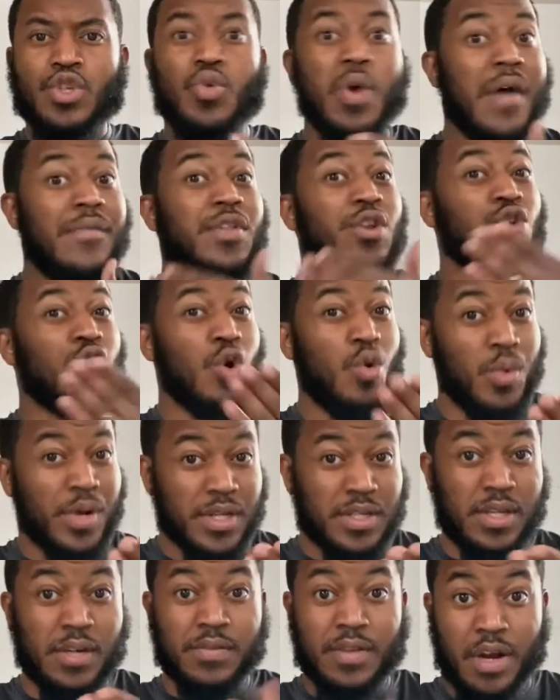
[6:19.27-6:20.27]
You have to know what a
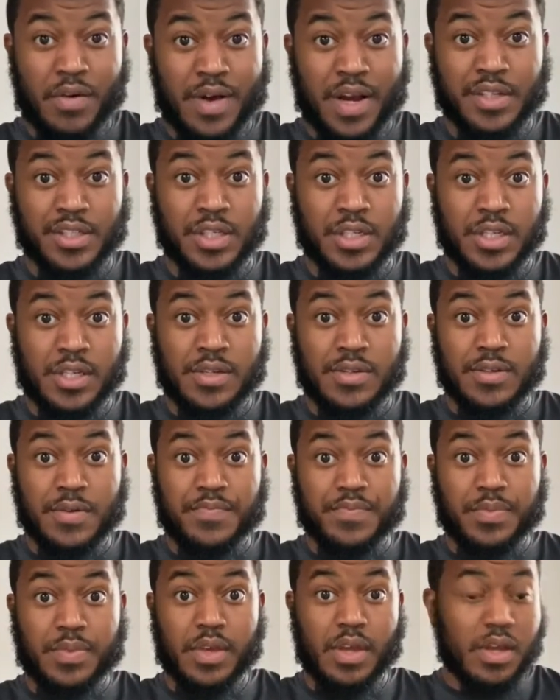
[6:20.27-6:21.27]
safe direction is,
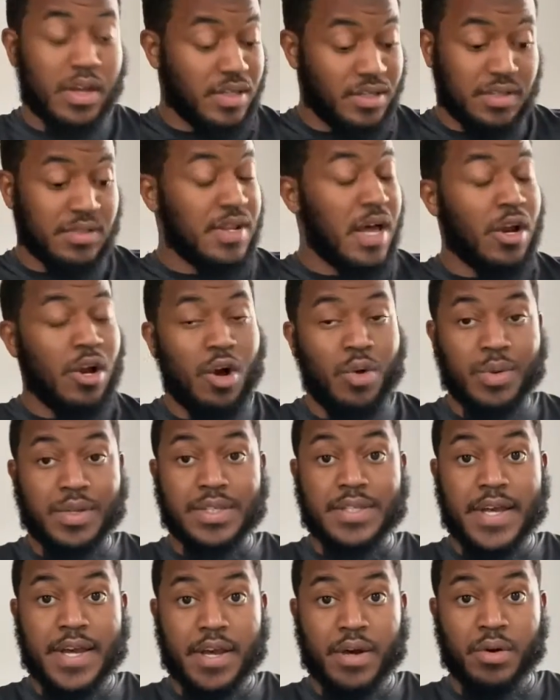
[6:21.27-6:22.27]
because it's not always
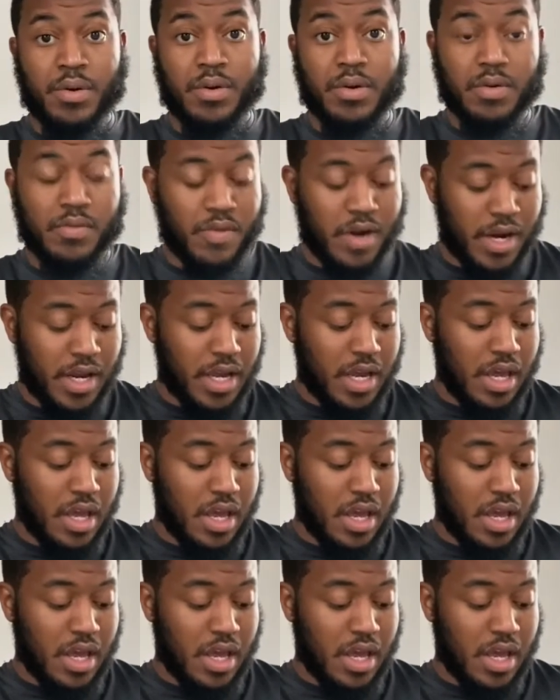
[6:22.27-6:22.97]
down, right?